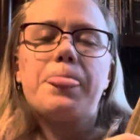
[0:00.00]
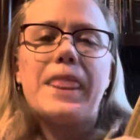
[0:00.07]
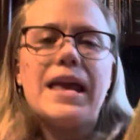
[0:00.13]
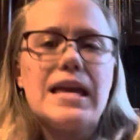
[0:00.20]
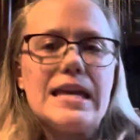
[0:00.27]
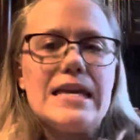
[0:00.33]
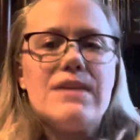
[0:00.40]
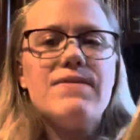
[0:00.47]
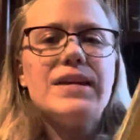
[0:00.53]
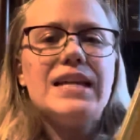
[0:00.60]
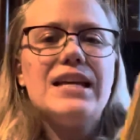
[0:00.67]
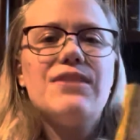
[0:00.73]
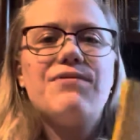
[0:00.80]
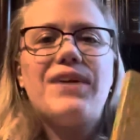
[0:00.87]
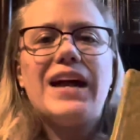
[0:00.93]
even
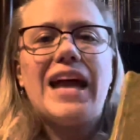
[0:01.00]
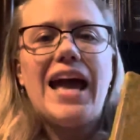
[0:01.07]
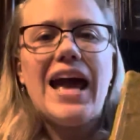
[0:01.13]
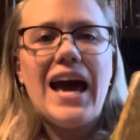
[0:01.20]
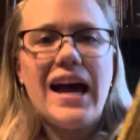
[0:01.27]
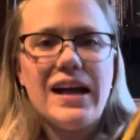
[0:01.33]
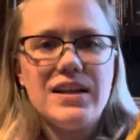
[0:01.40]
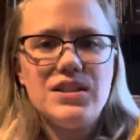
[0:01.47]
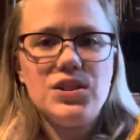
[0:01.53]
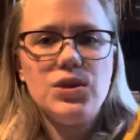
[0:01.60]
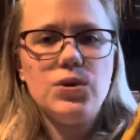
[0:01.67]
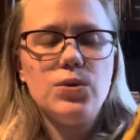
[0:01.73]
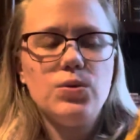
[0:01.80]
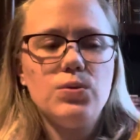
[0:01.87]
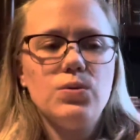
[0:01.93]
if I had
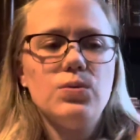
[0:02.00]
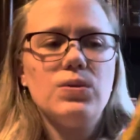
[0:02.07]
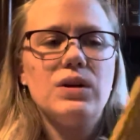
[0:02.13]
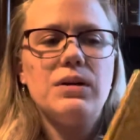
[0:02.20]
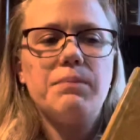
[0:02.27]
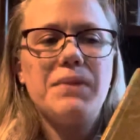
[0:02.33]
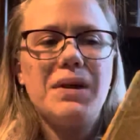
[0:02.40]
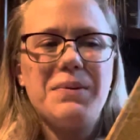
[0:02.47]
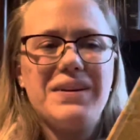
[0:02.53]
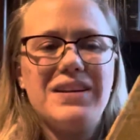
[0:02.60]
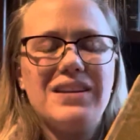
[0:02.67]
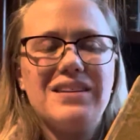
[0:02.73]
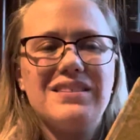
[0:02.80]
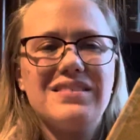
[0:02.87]
to, maybe,